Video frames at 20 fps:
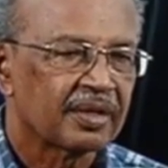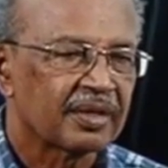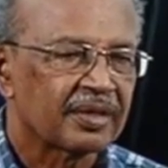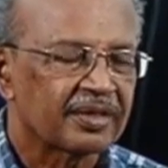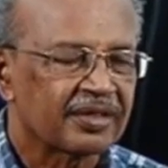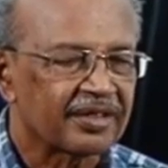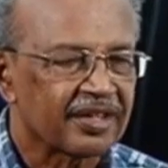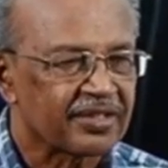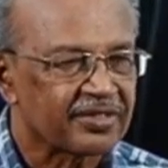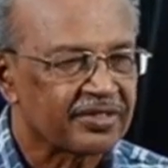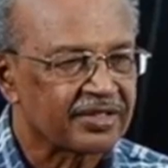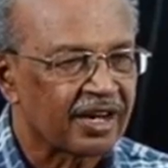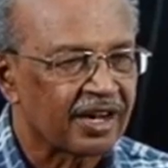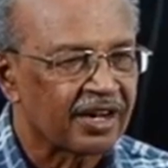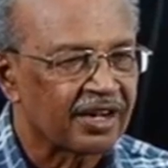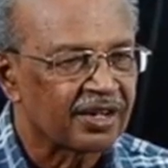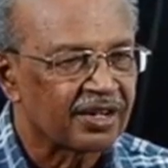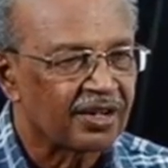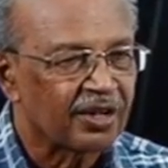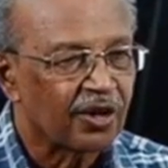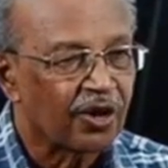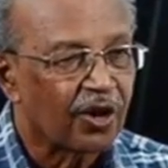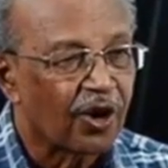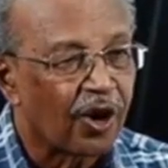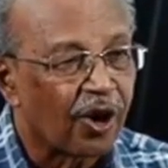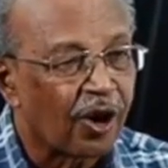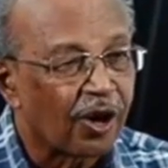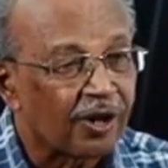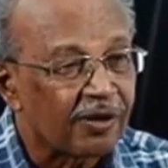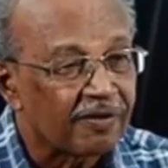The sun
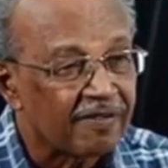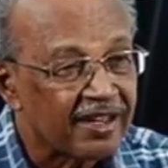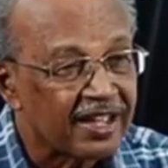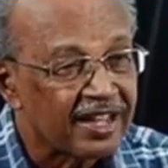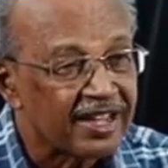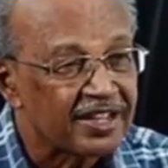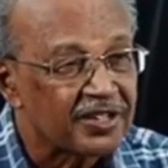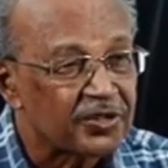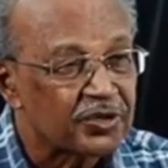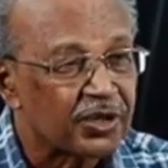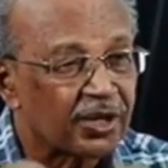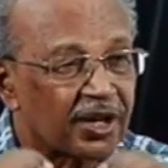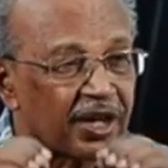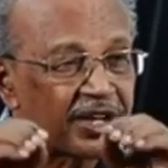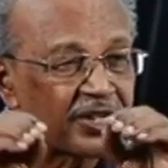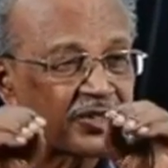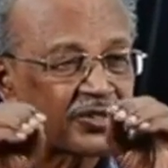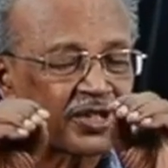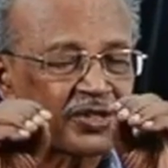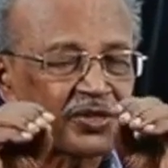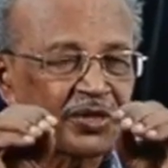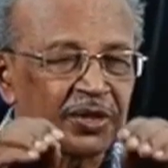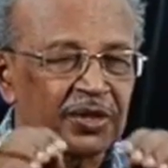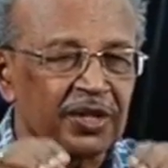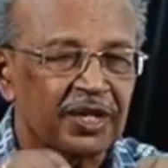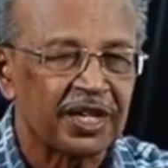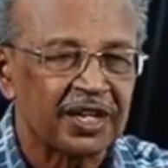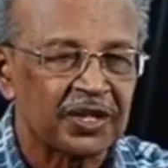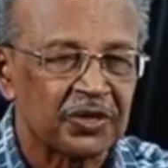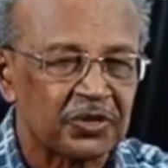always rises in the
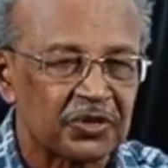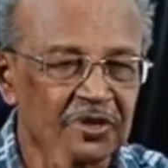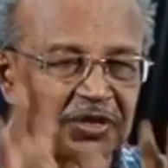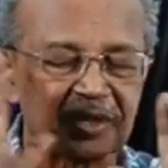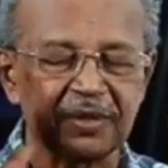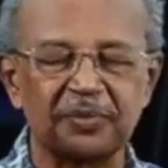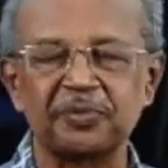east.